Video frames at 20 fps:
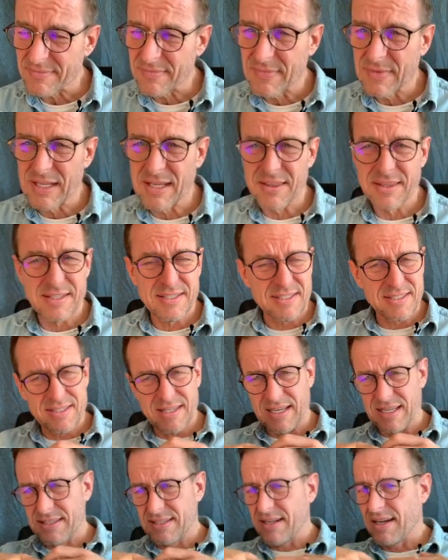the
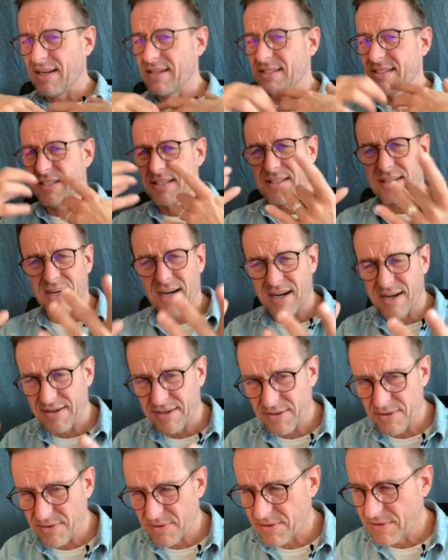entire
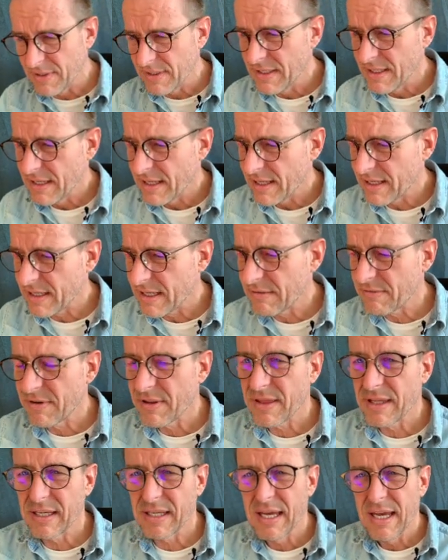scenario and
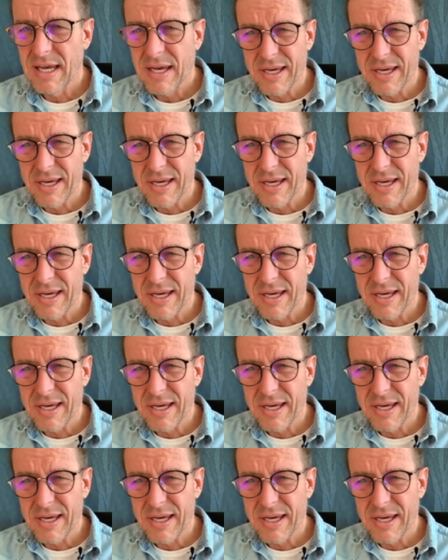everything.